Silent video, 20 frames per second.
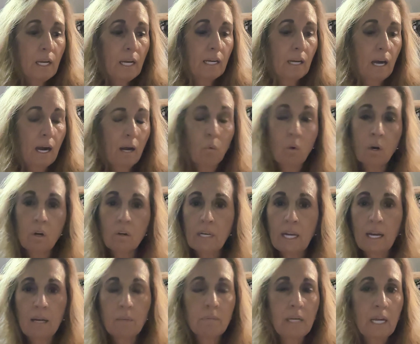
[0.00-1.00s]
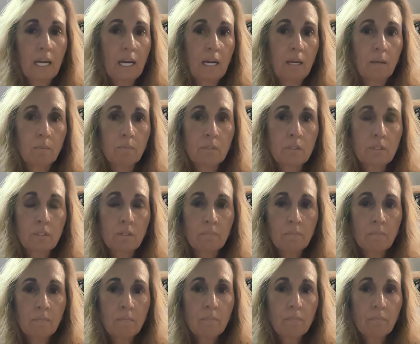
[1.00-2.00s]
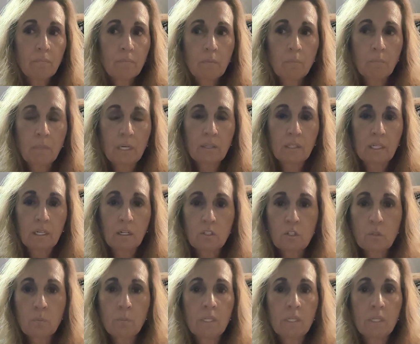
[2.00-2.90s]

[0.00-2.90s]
And I won't name names, but there's